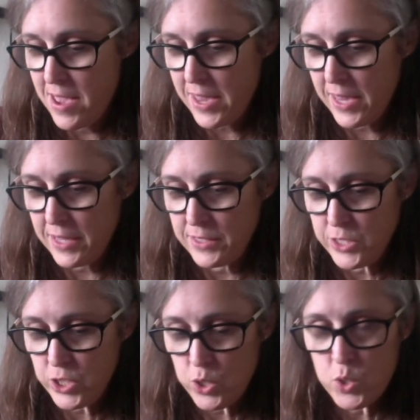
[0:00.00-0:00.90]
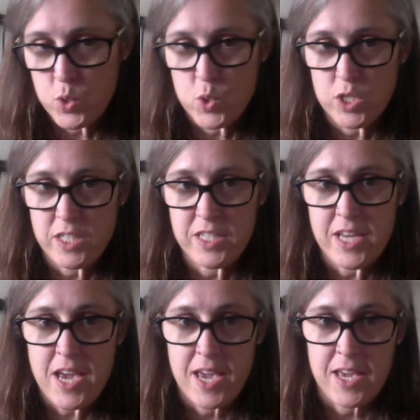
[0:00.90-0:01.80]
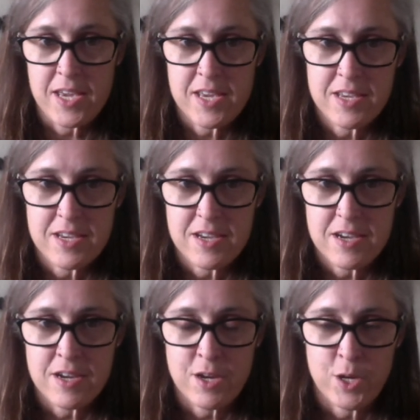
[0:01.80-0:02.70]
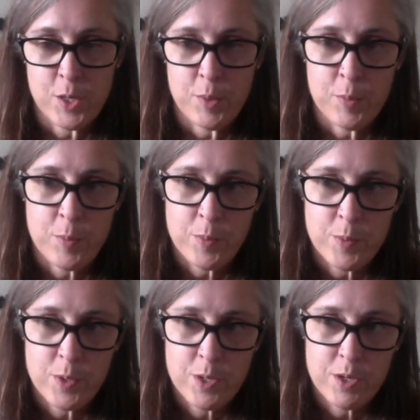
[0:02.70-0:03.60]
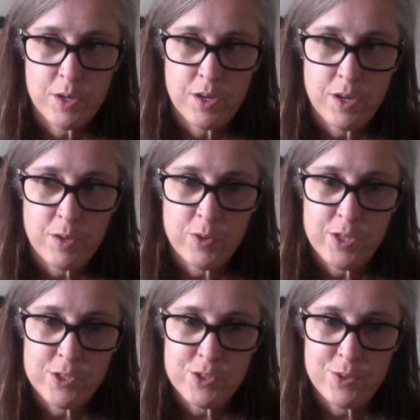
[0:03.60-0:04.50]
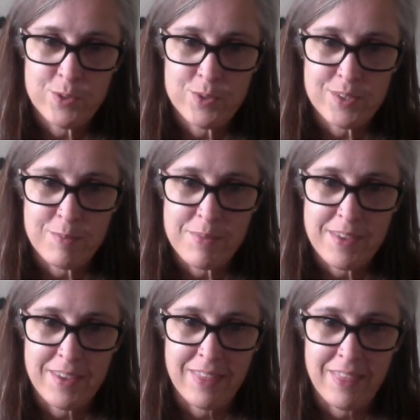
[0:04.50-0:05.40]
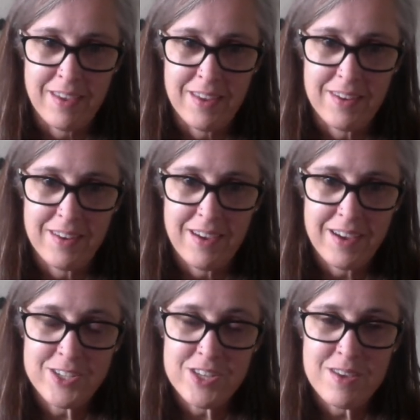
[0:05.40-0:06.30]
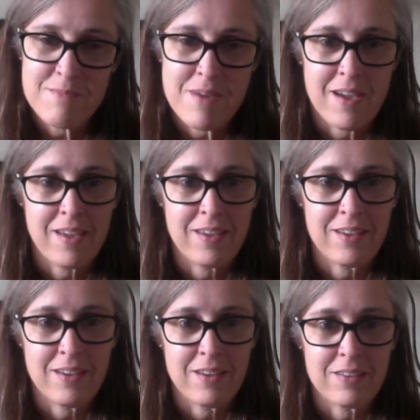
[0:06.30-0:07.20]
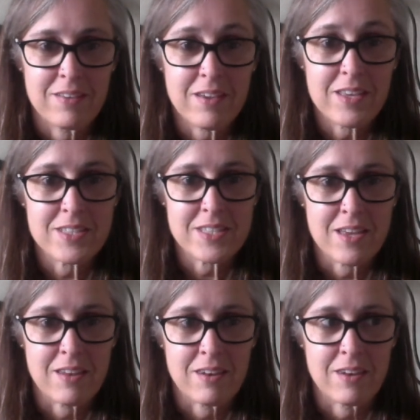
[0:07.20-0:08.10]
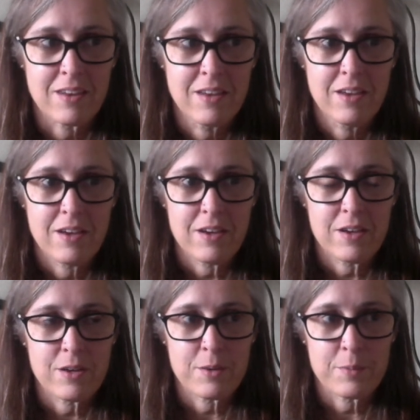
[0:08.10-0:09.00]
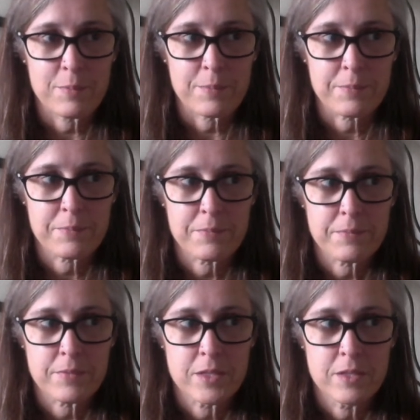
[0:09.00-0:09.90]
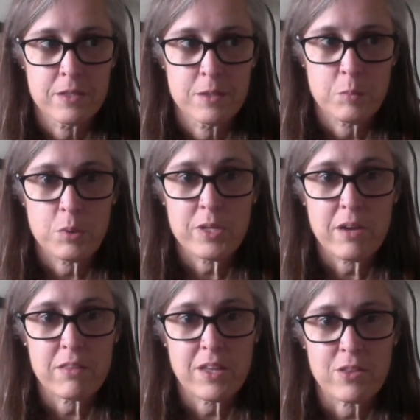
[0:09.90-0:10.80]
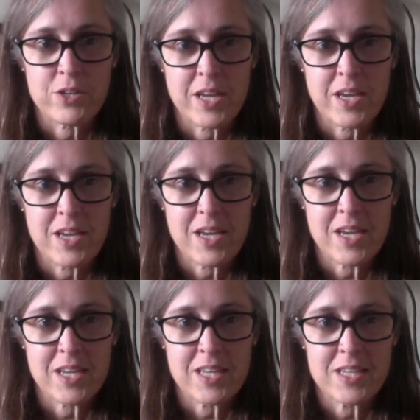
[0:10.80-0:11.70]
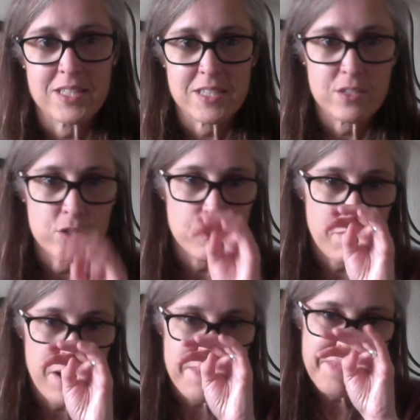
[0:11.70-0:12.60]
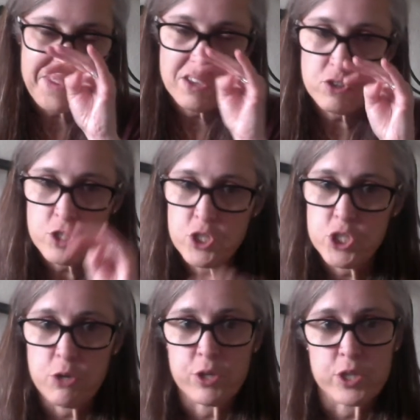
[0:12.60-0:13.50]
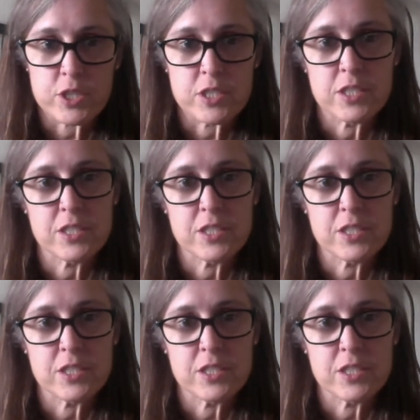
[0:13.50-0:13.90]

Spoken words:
And so today, I'm going to show you something that actually my youngest son pulled out the other day, and he said, Mom, you should show your